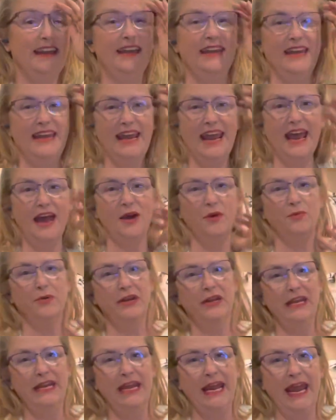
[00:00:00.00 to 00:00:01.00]
Now we're
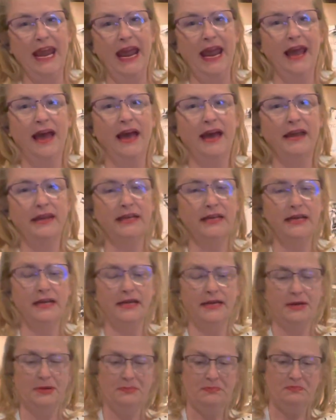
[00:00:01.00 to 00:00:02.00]
gonna add,
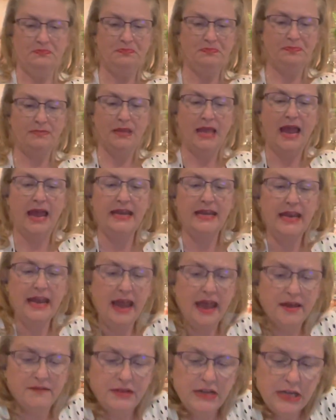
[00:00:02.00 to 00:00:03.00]
I didn't
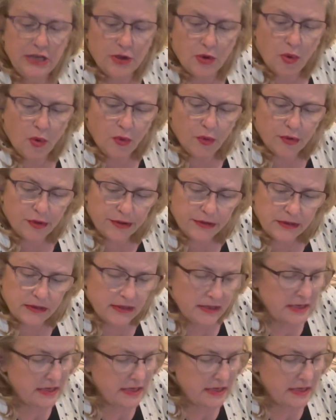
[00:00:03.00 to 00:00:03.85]
have any corn,